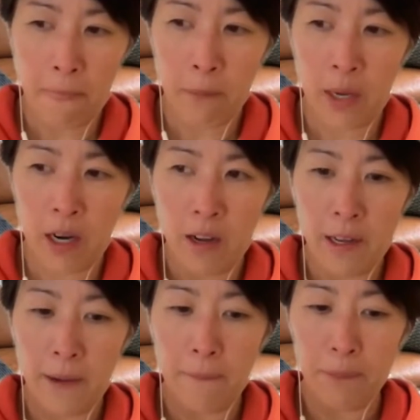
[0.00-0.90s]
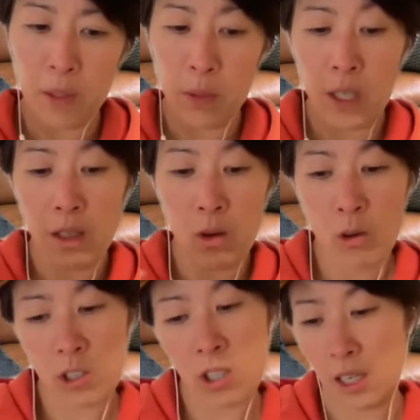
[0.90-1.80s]
when I
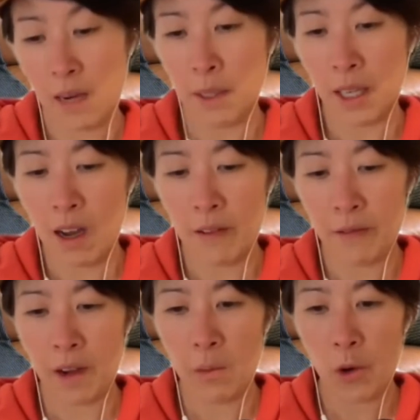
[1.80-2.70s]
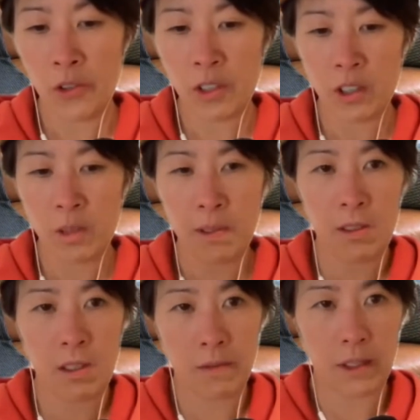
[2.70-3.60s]
launched Llama Life, I wasn't
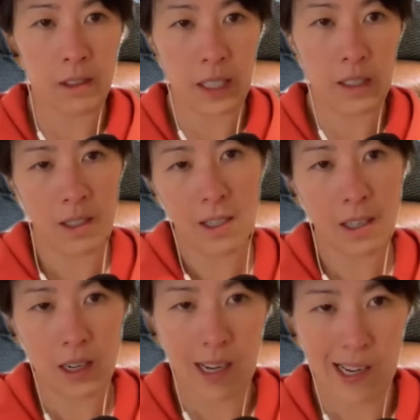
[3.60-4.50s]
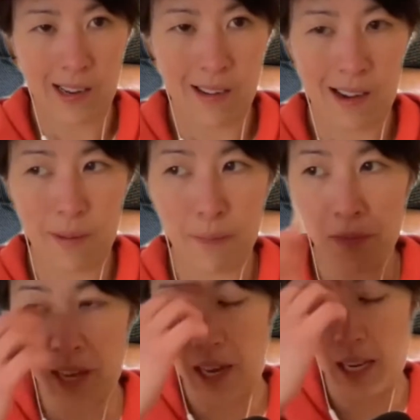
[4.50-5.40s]
specifically targeting
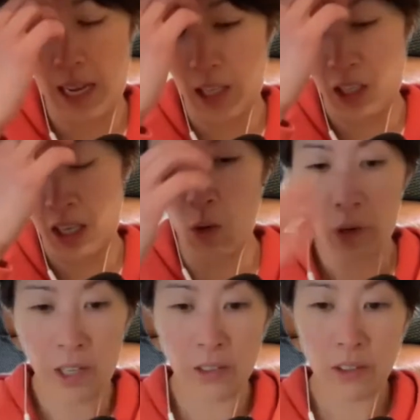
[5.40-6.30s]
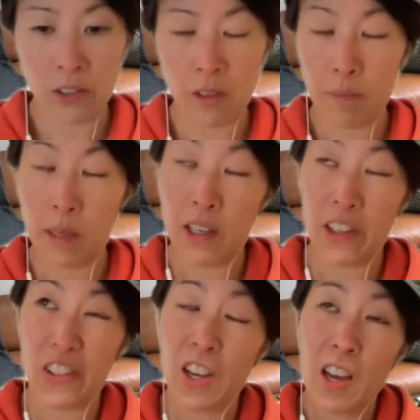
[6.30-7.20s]
the ADHD audience, because